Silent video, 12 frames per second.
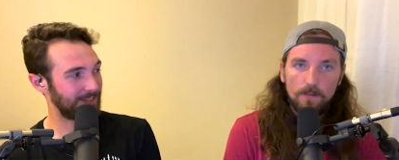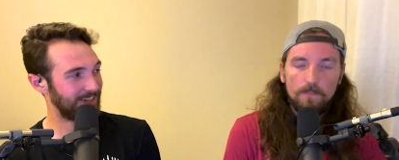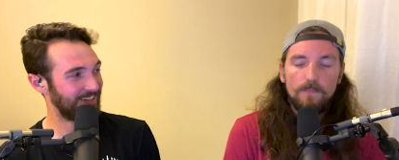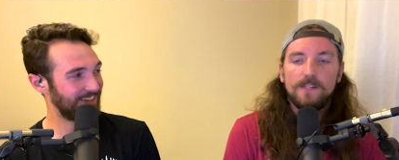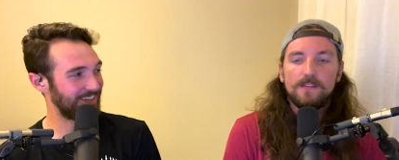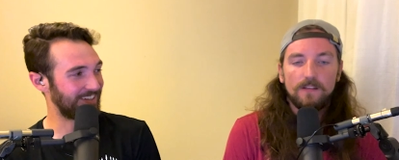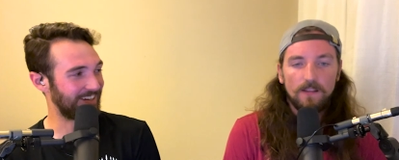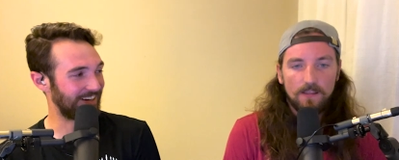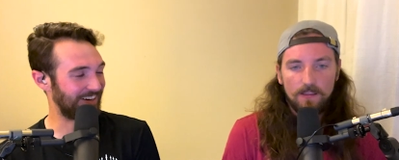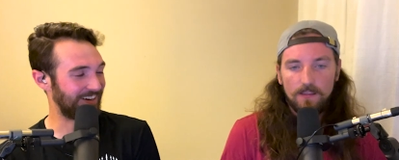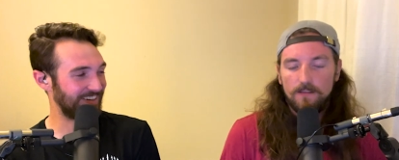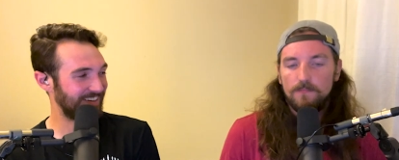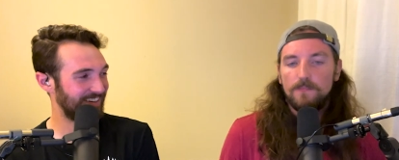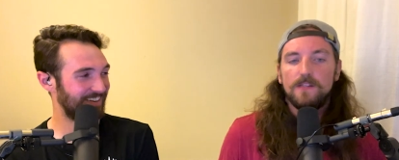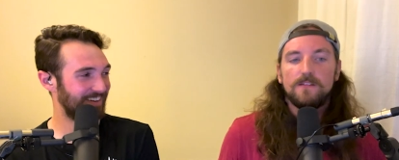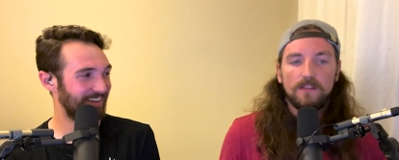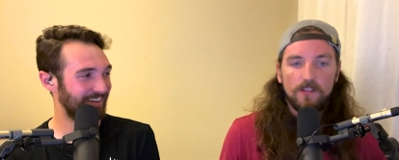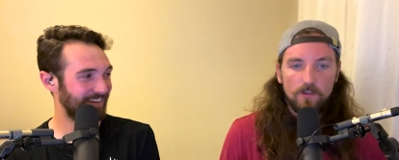Speaker 1: Mentally, yeah.
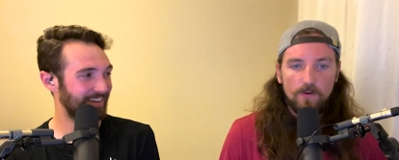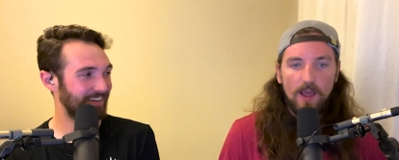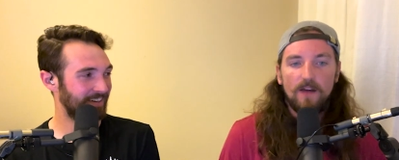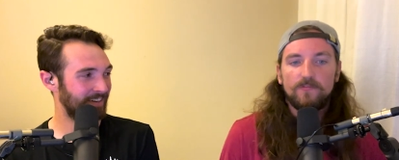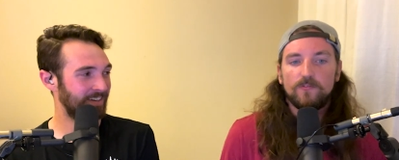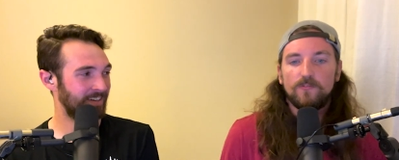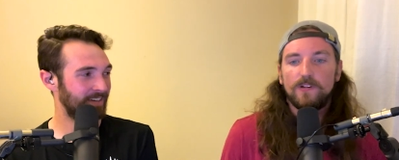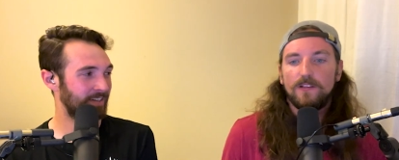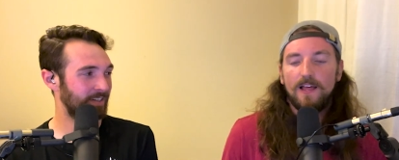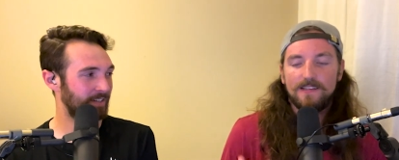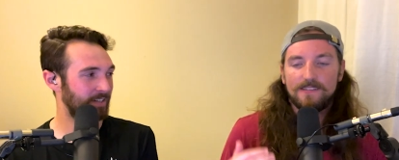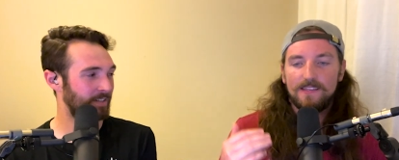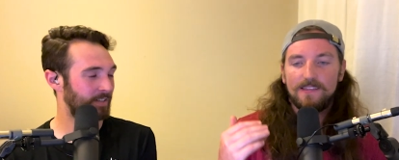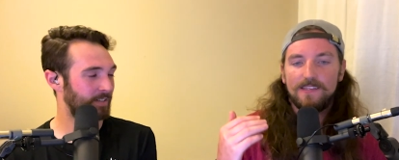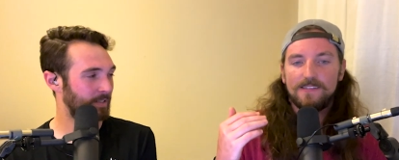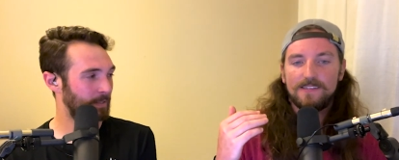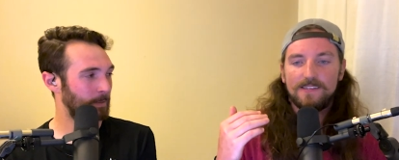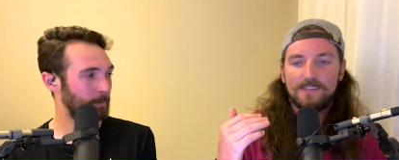mentally, you have to realize that
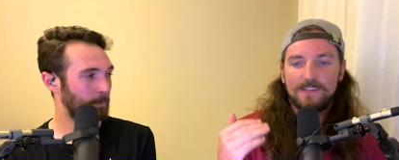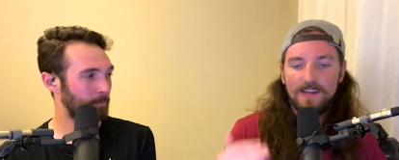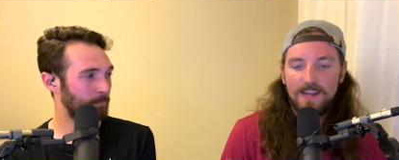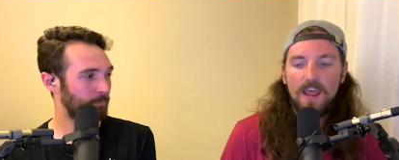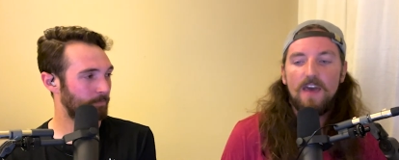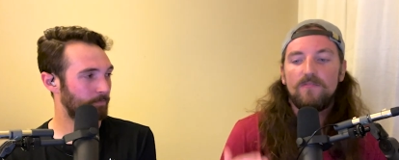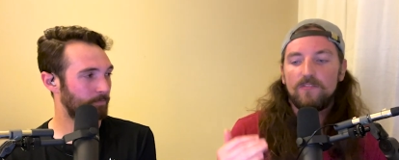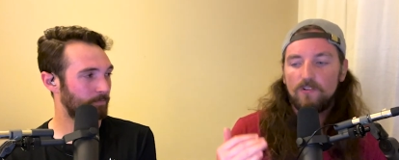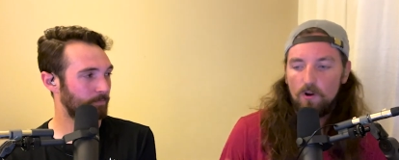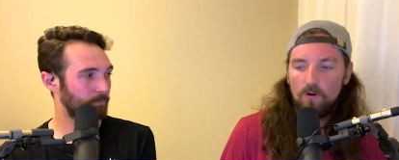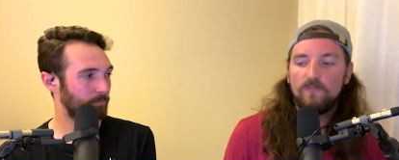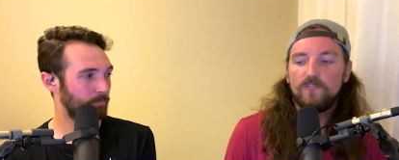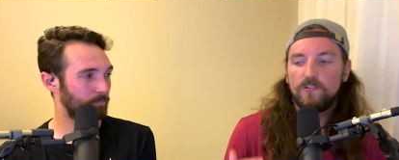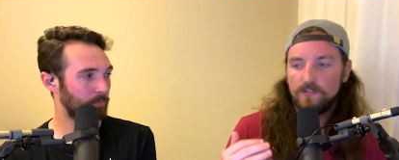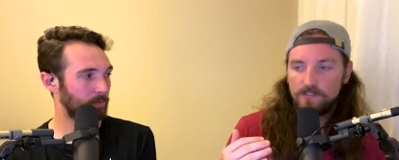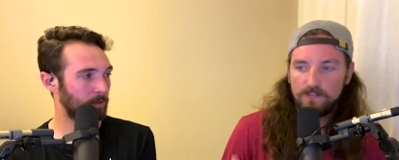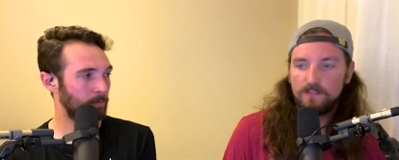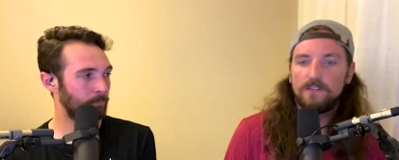this is never over
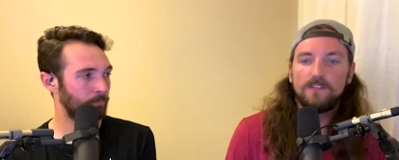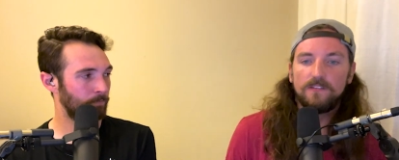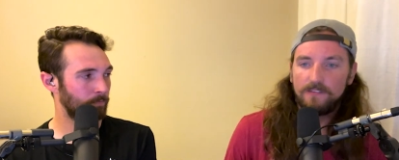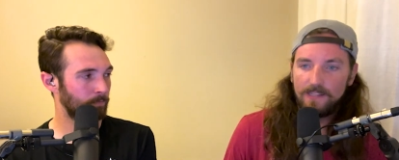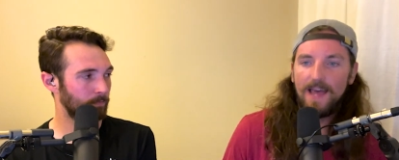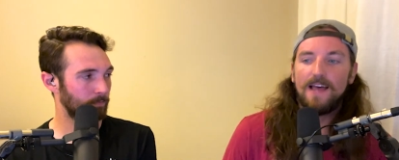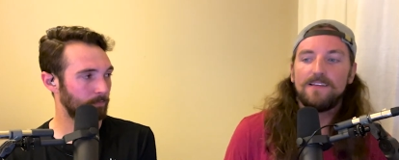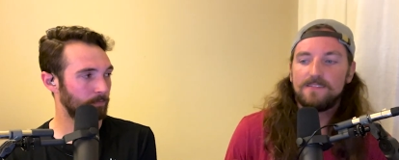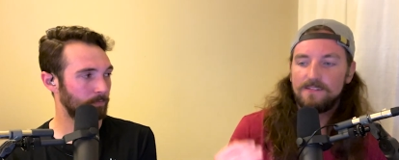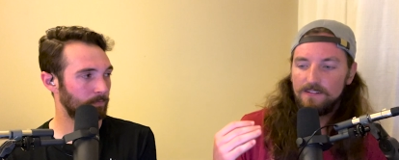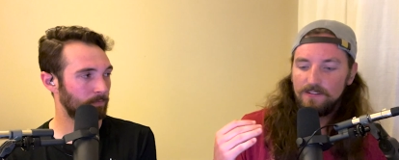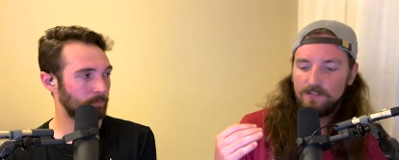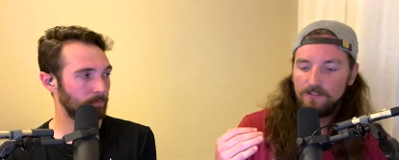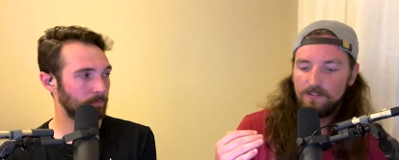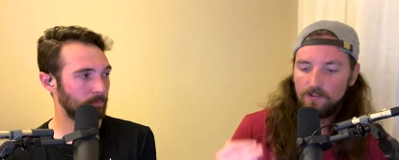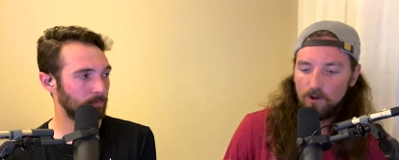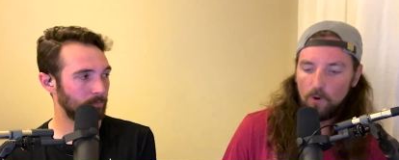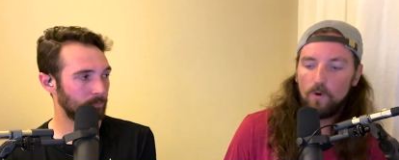until the last
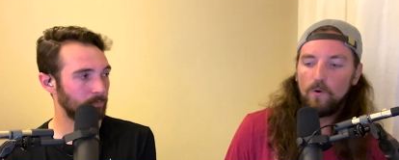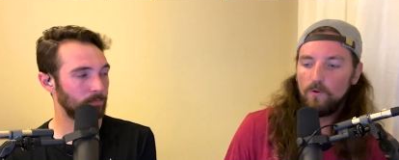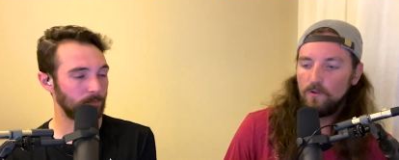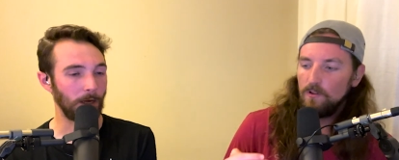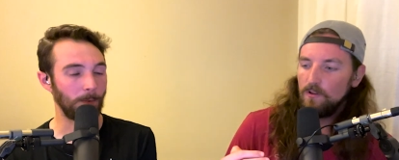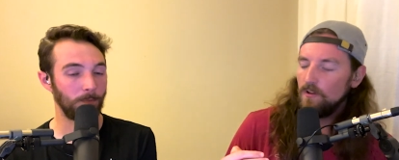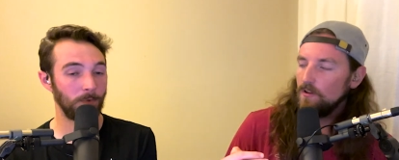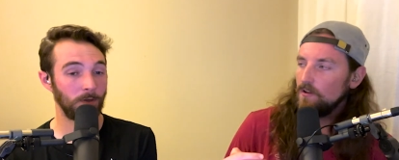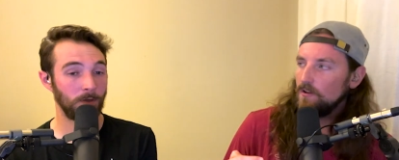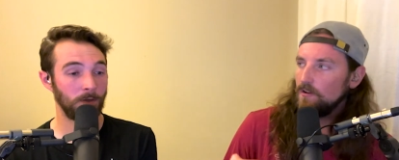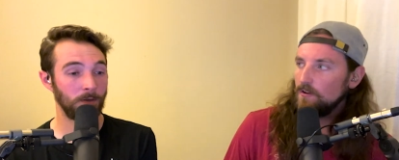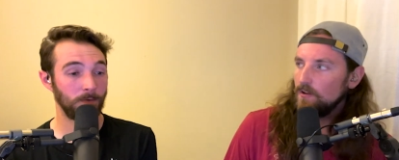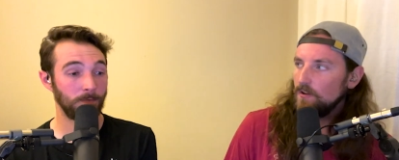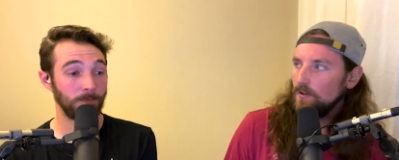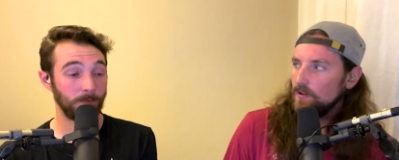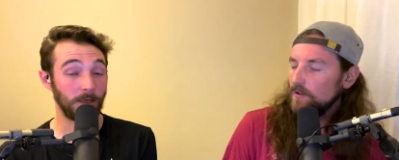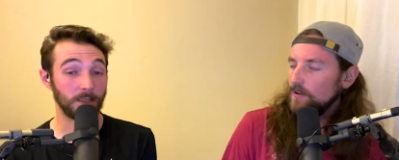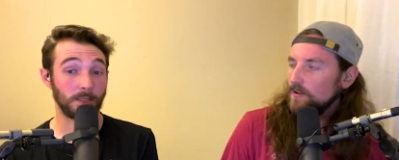
Speaker 2: hole. Yeah.
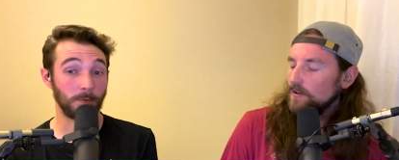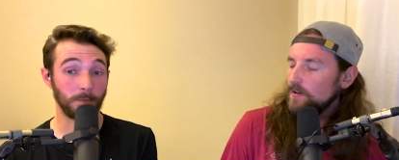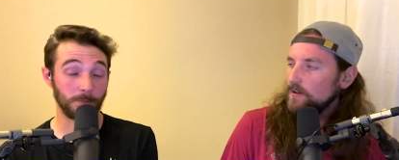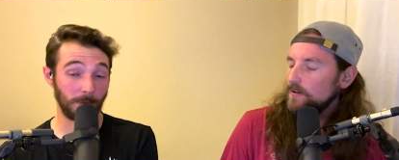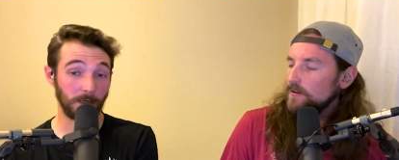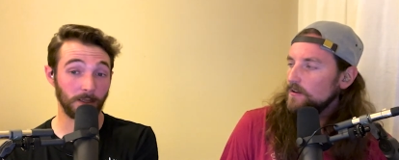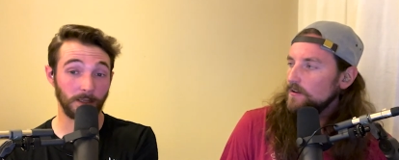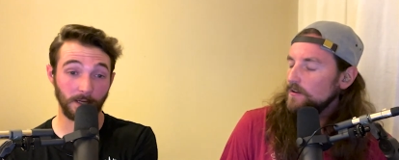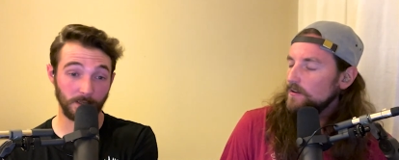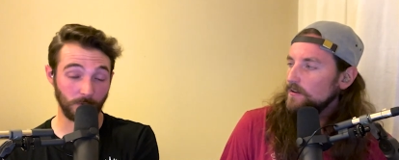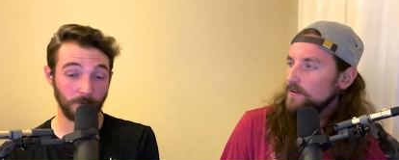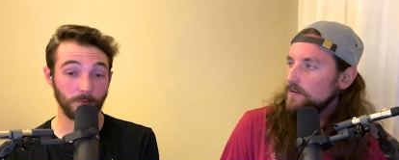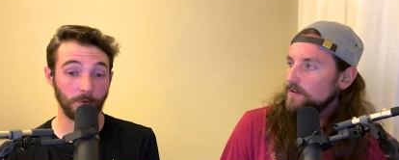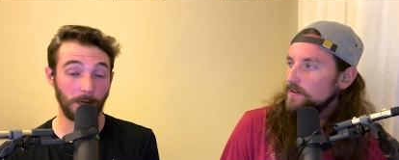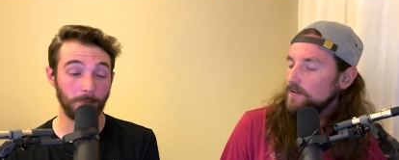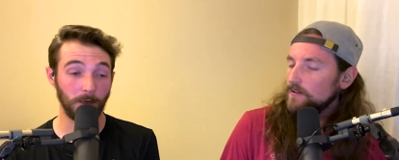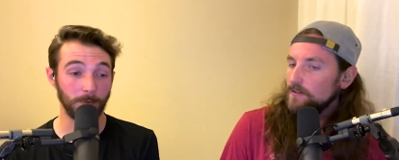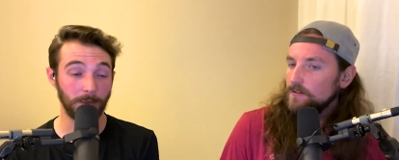And some speaking of that, as we
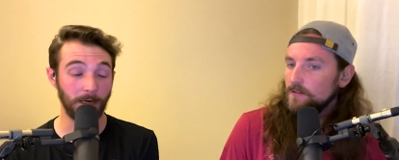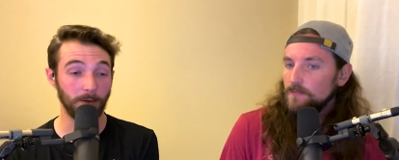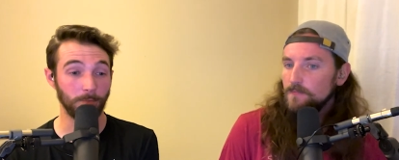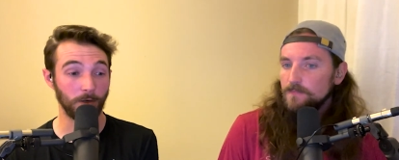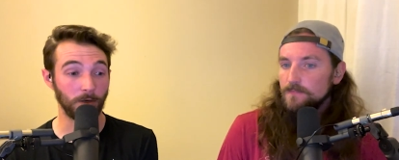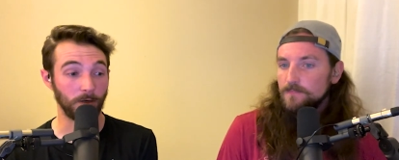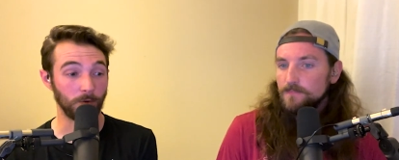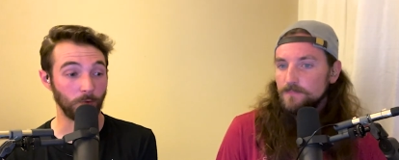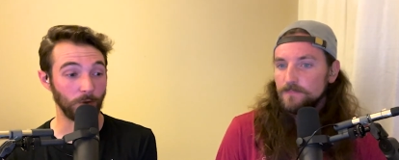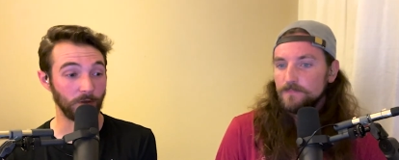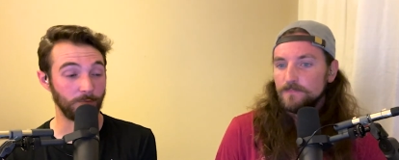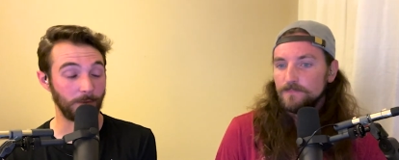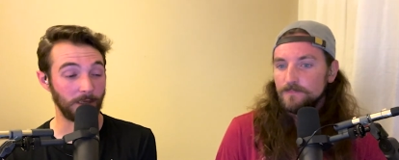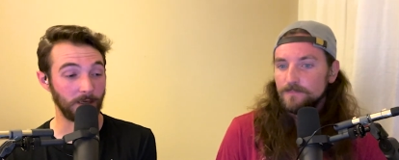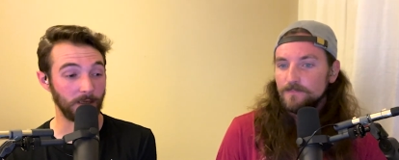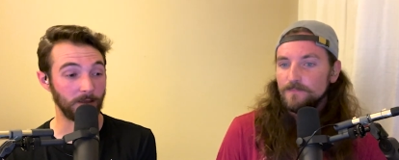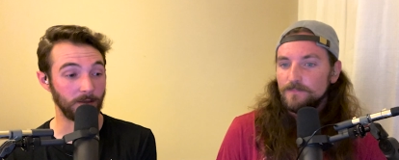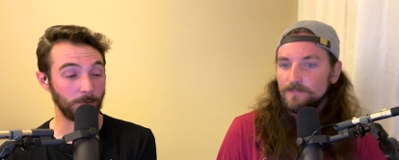wrap up, Gannon Burr would have been
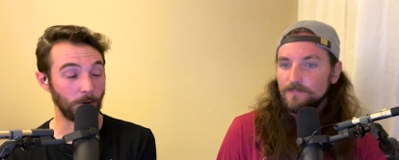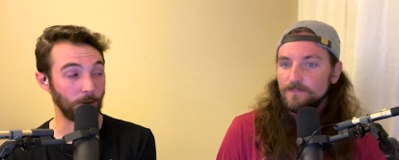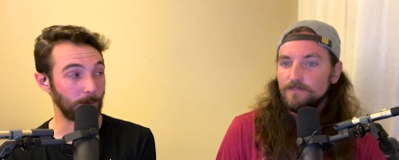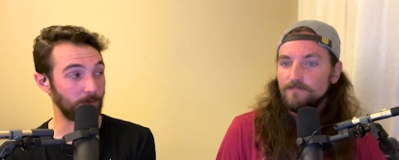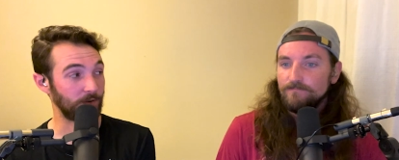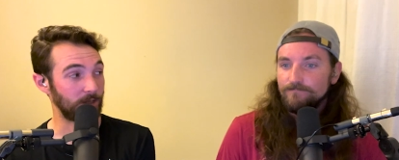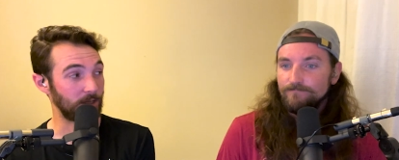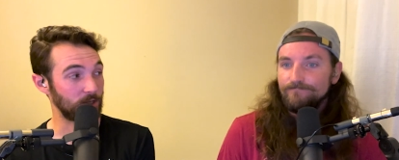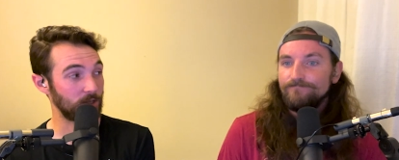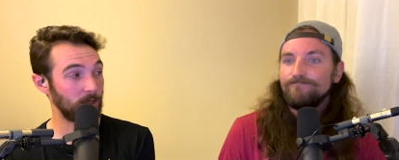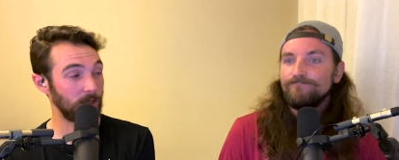in the podium finish